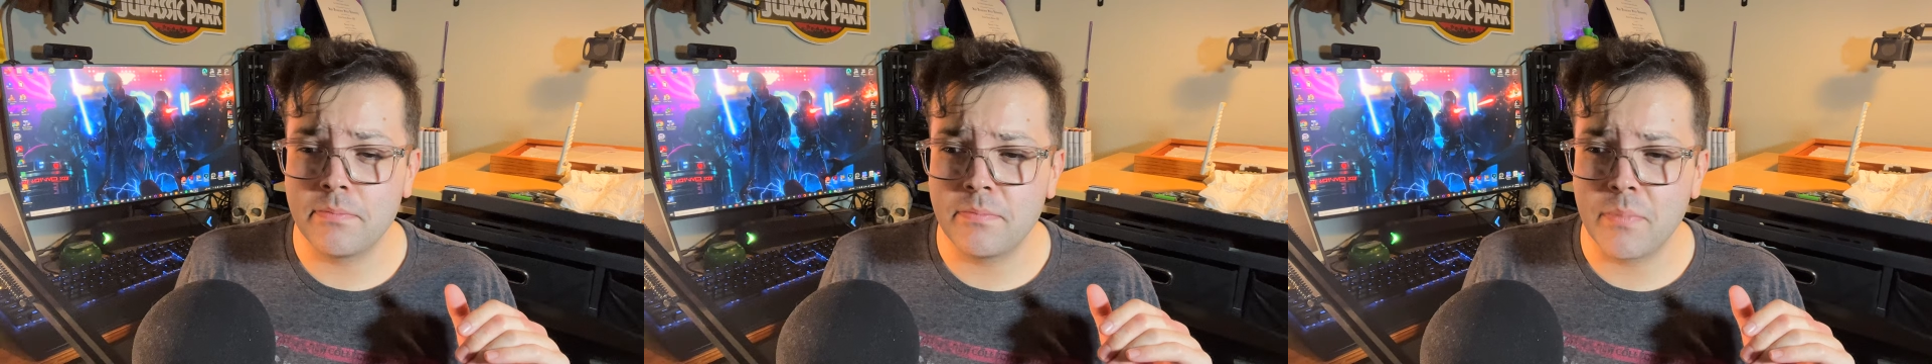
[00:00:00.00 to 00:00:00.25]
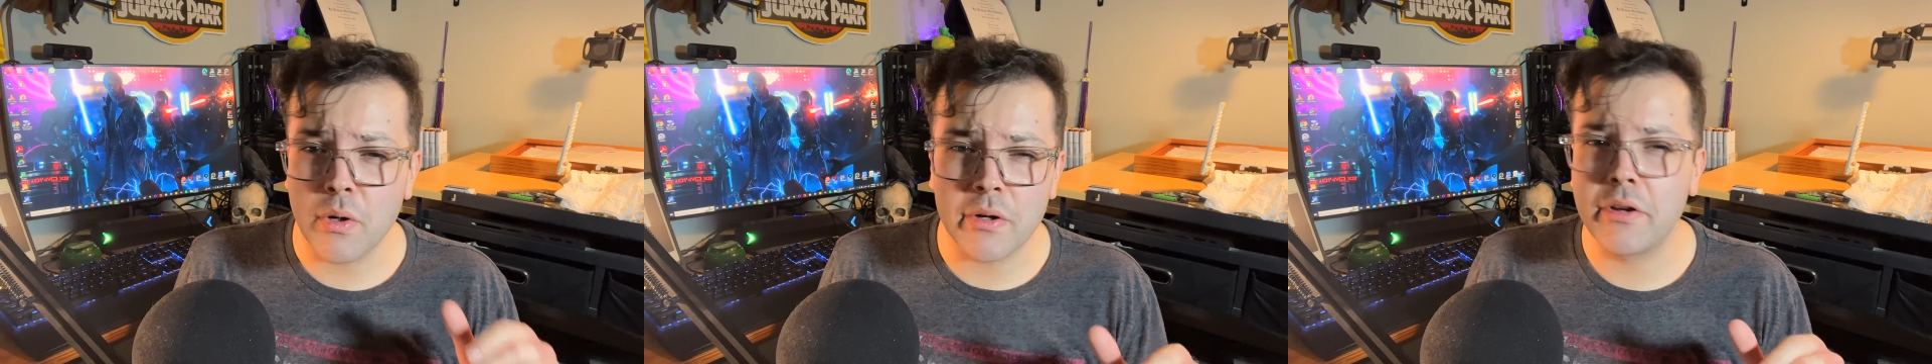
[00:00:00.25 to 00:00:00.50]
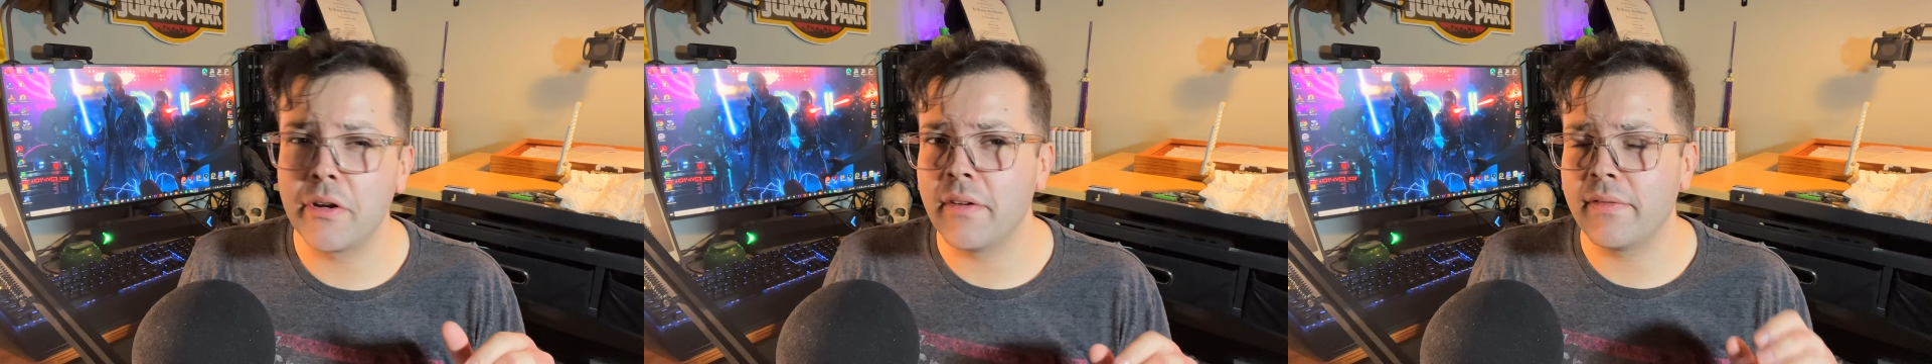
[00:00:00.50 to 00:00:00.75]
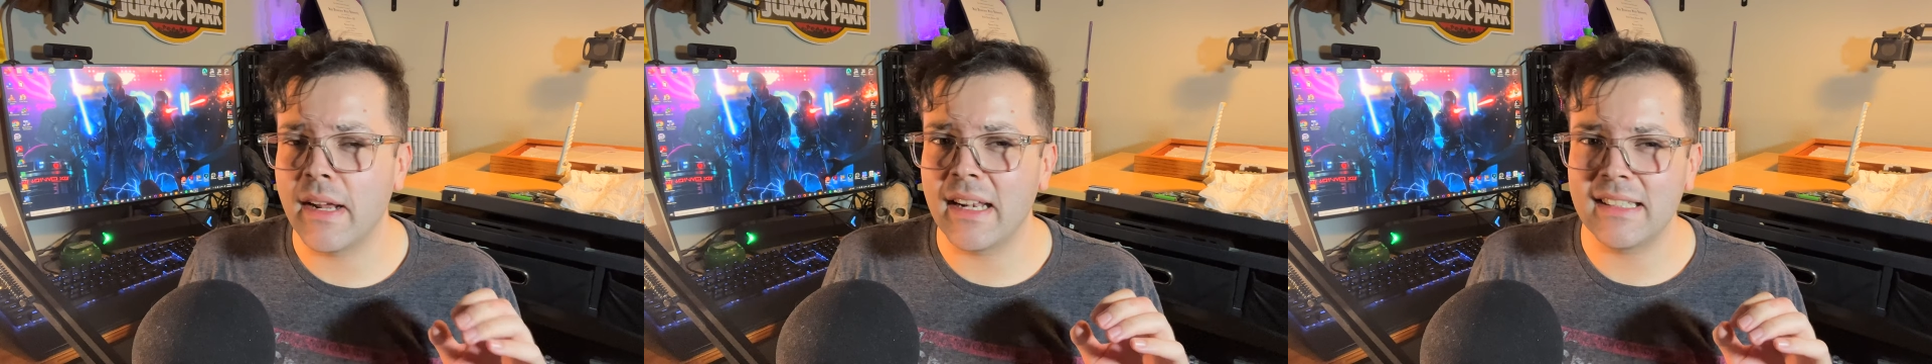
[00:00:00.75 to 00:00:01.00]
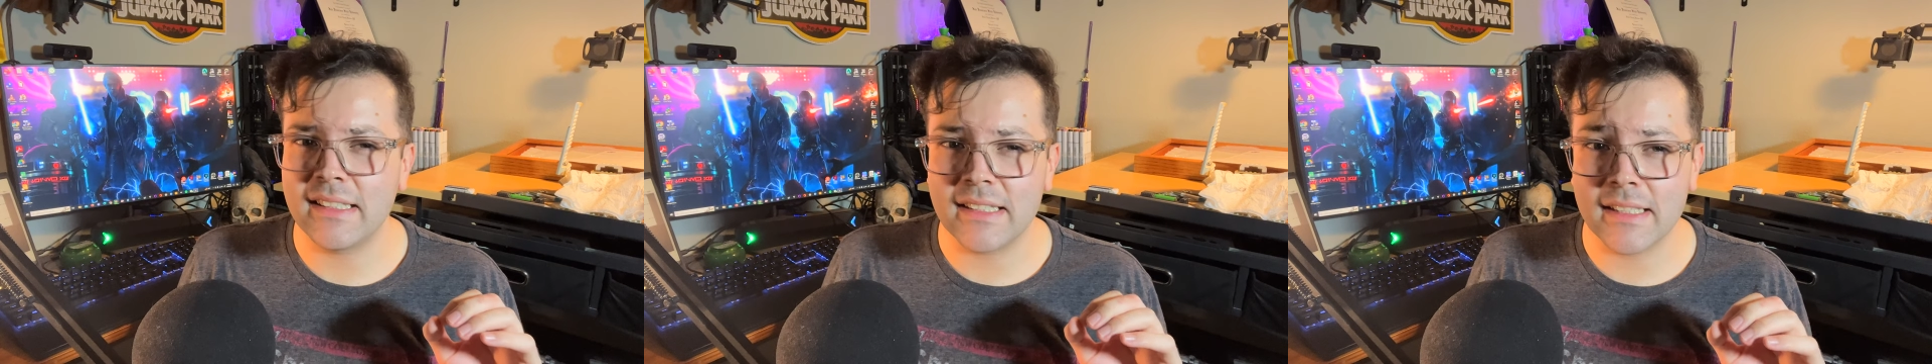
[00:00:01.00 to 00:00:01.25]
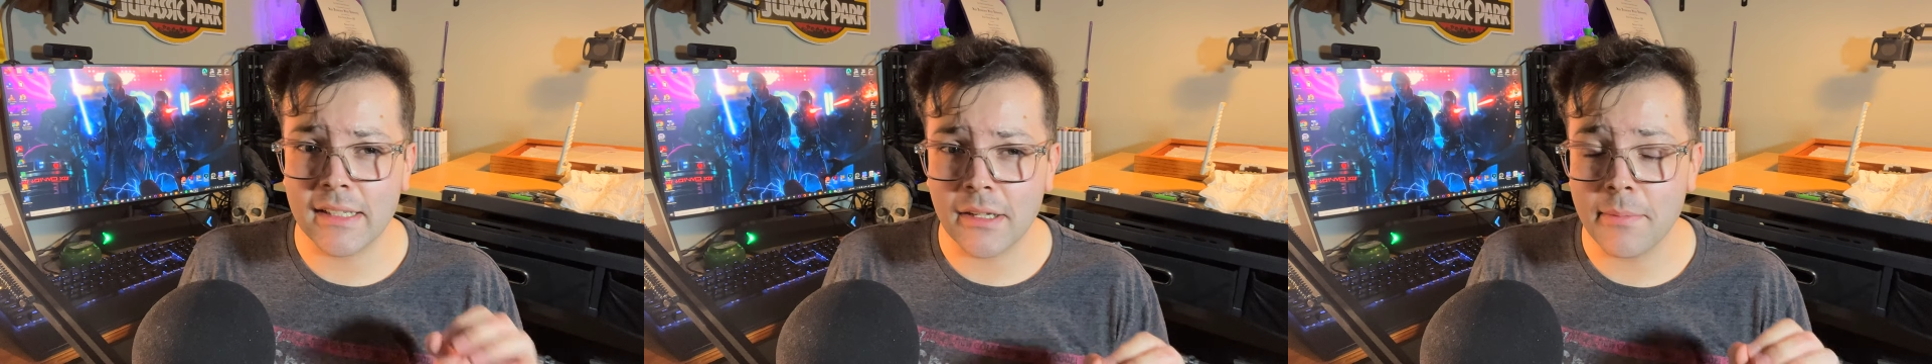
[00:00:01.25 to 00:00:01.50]
book could have done a
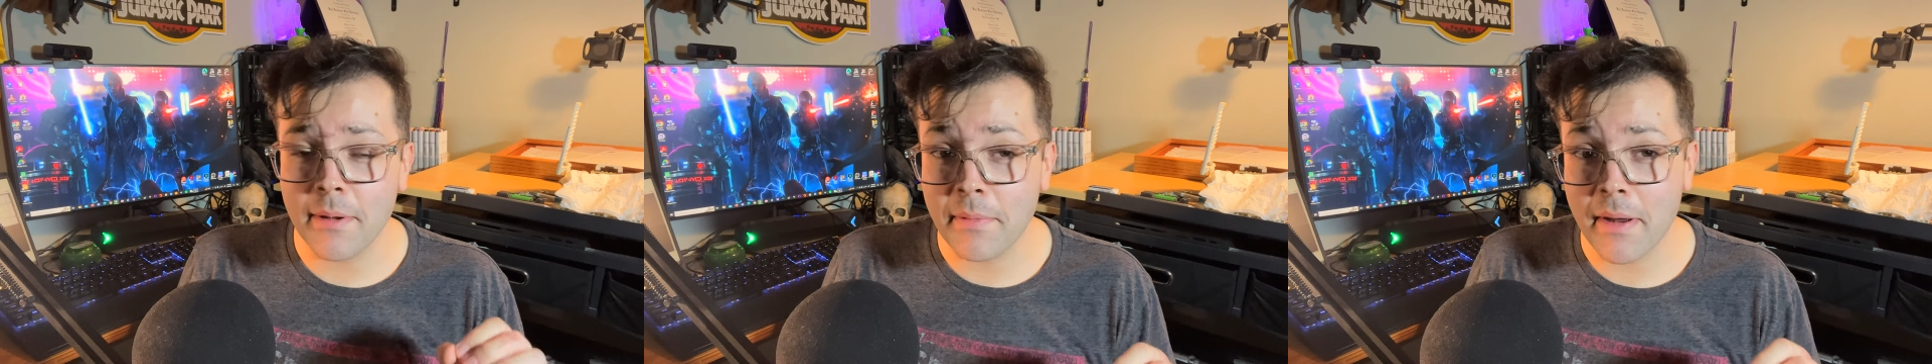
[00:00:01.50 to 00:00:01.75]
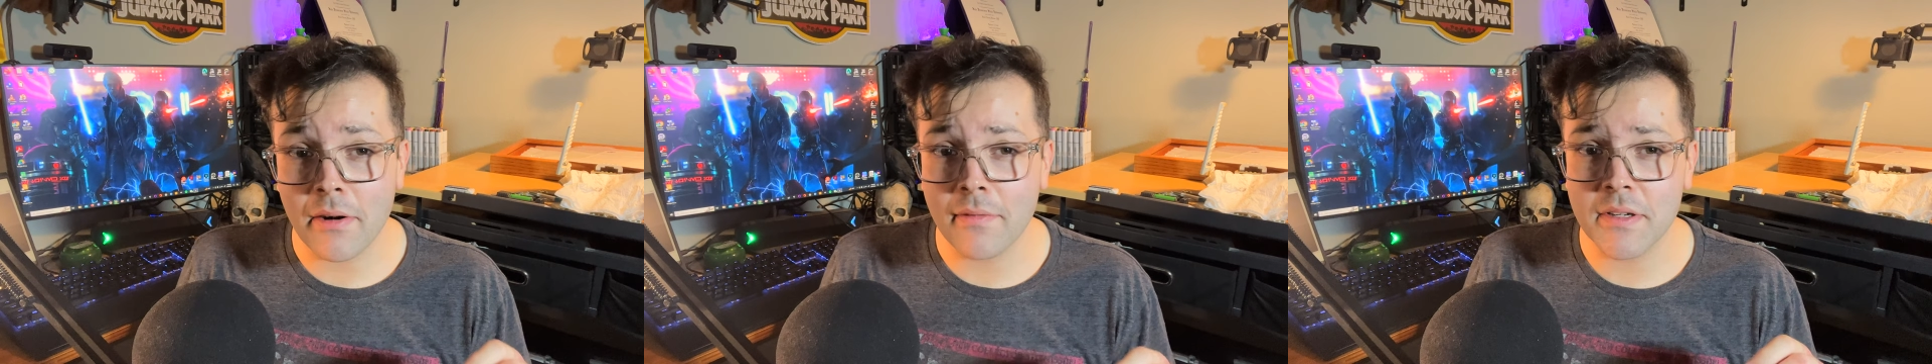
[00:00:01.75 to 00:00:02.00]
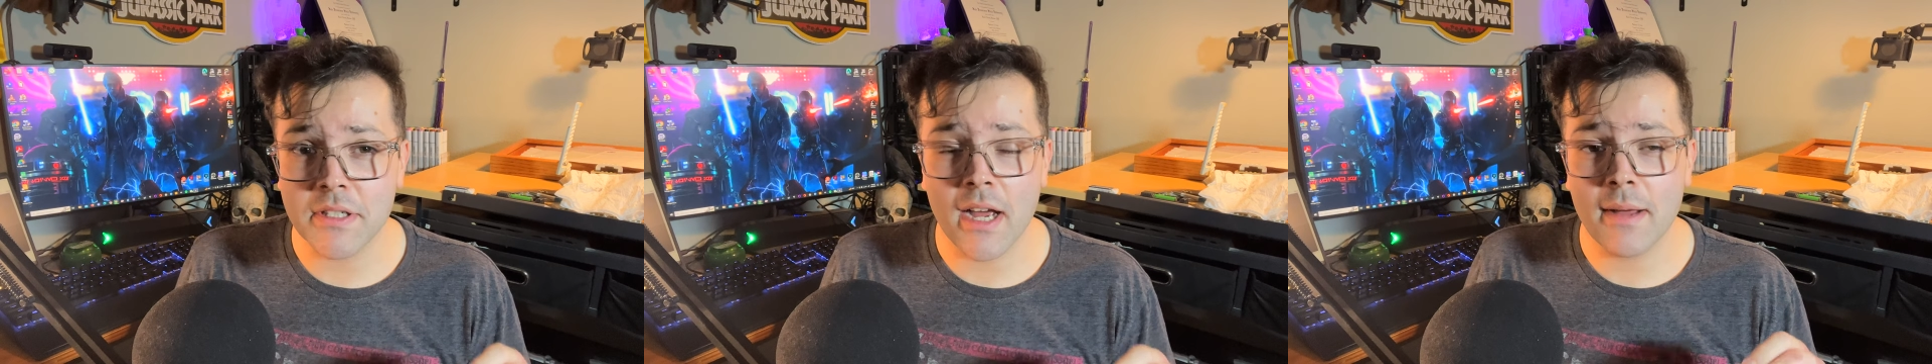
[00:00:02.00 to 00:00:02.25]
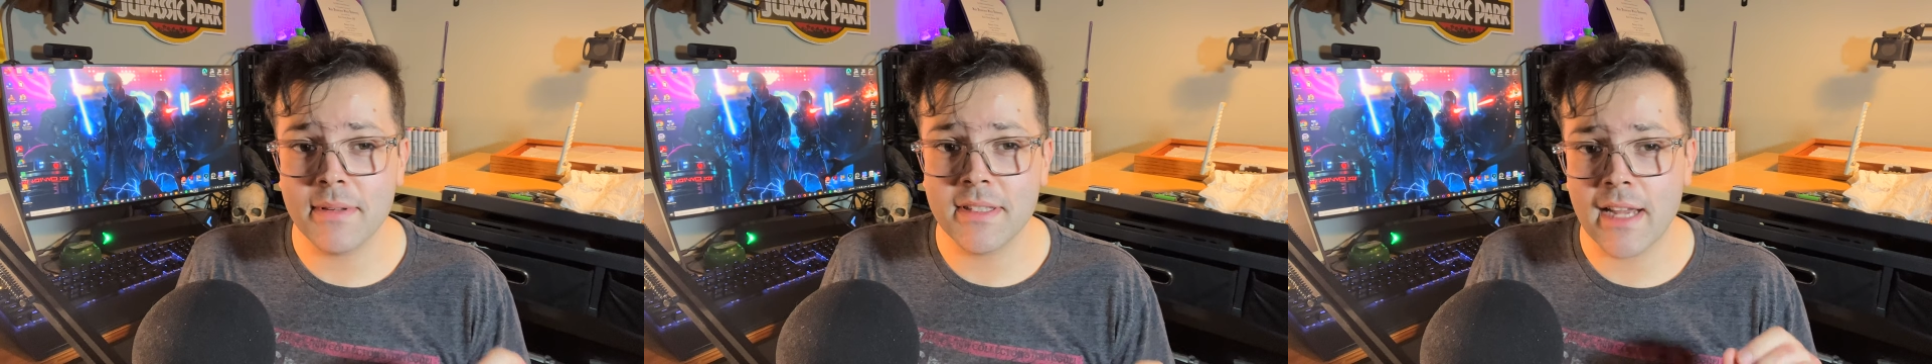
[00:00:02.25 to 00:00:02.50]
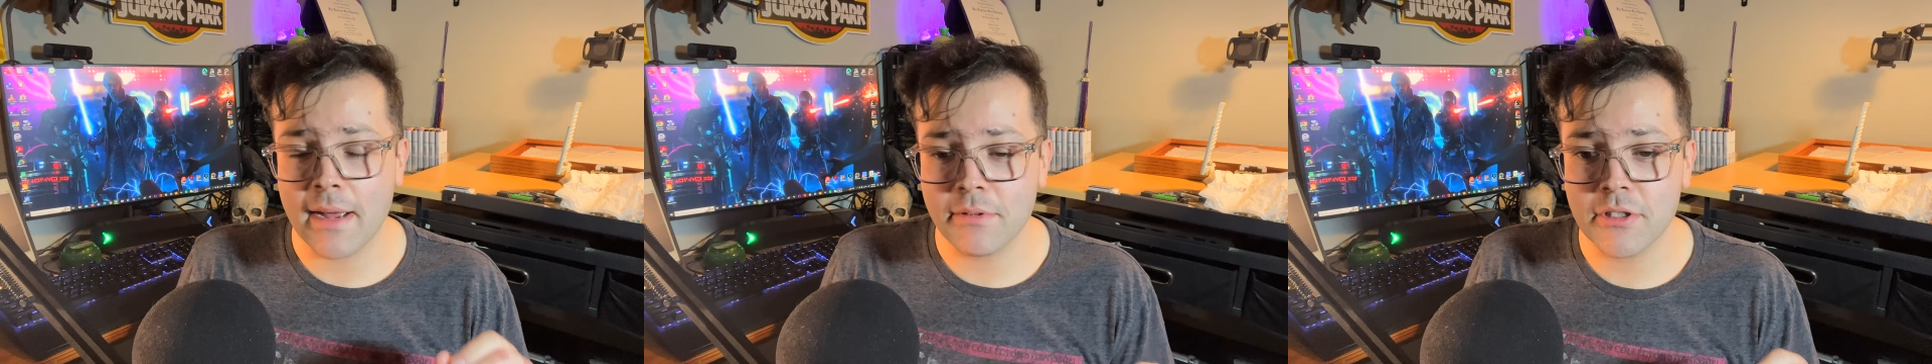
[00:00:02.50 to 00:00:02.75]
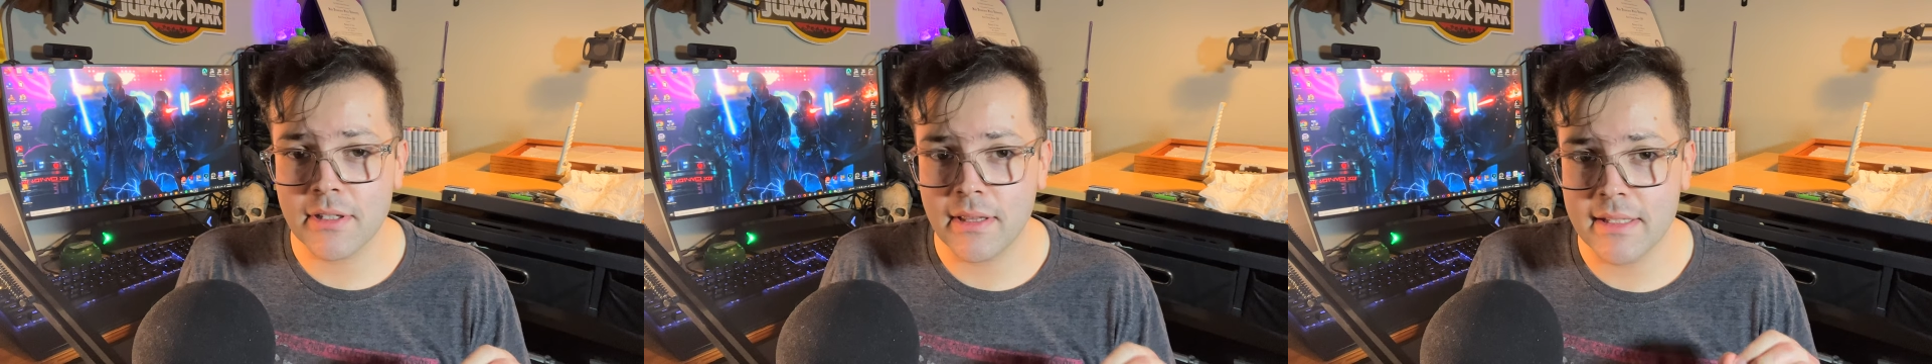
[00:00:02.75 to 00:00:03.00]
little bit better of a job
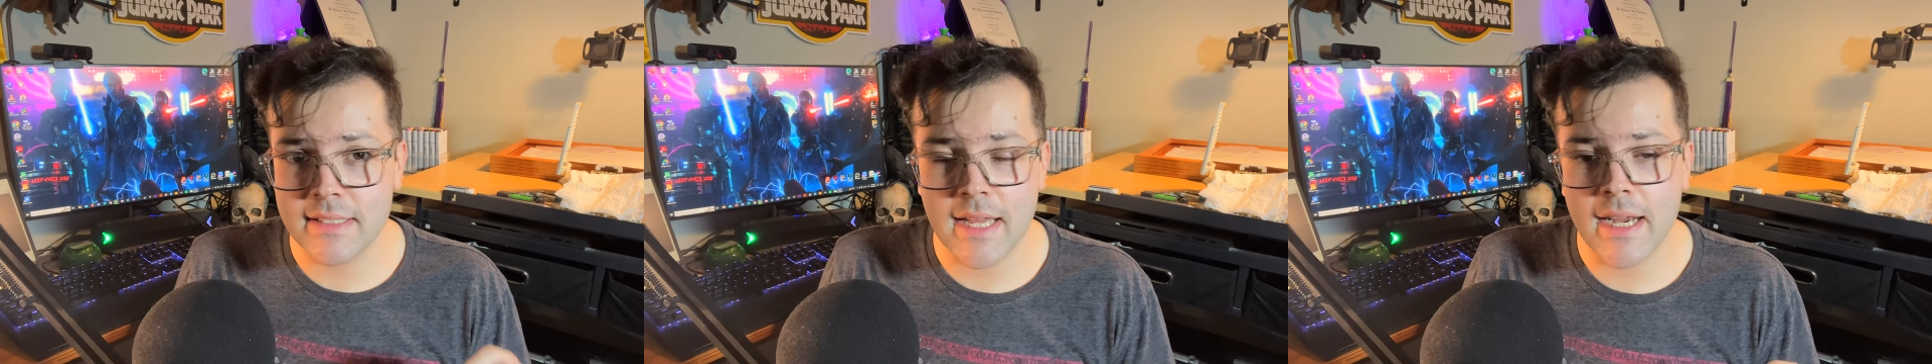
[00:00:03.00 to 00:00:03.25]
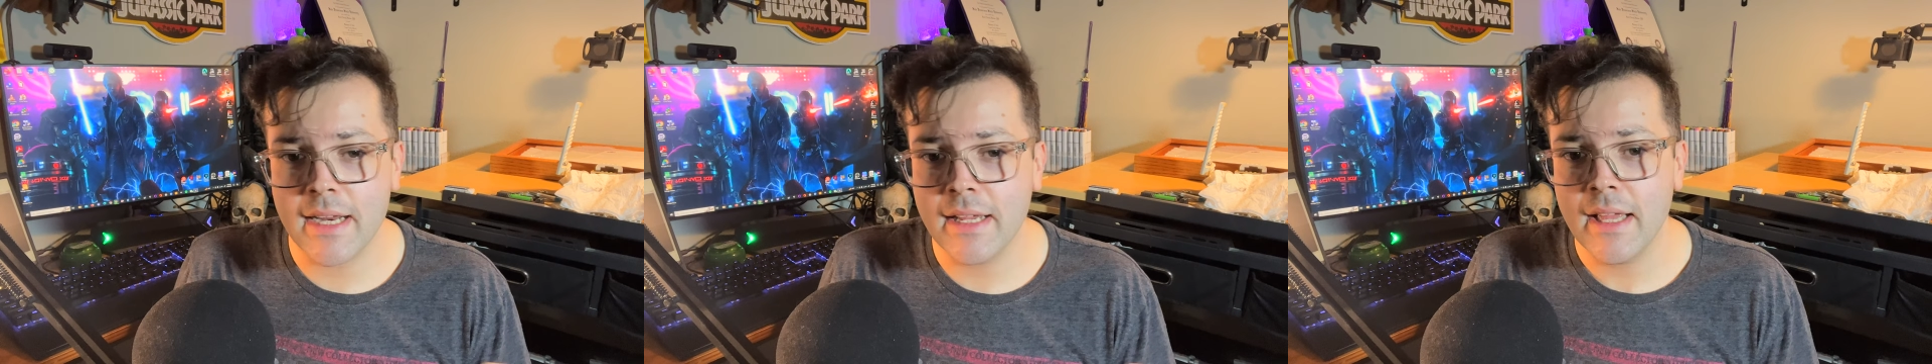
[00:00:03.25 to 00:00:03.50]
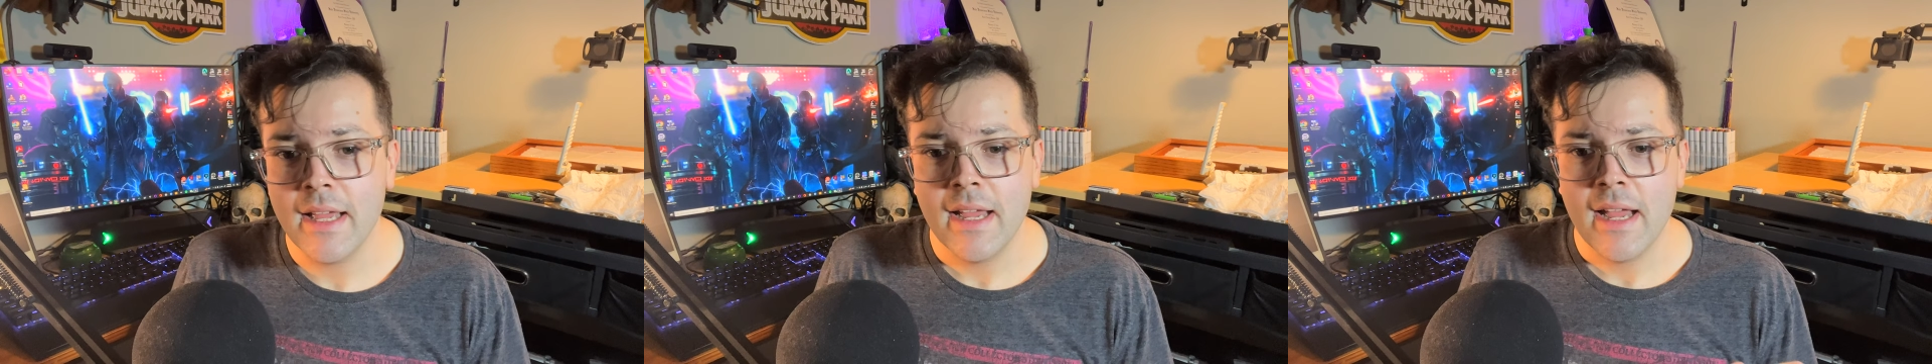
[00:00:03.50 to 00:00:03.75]
establishing the setting.